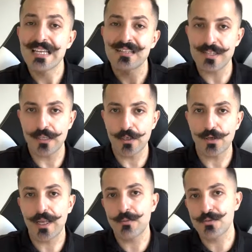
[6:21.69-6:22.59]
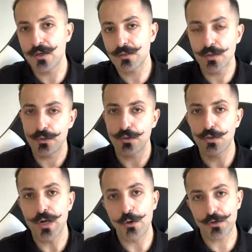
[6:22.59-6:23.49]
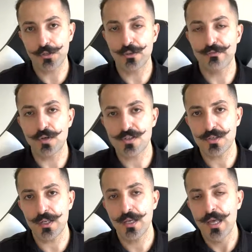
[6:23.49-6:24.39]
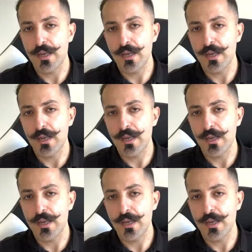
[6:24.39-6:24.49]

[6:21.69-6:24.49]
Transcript: selling on Amazon through our university.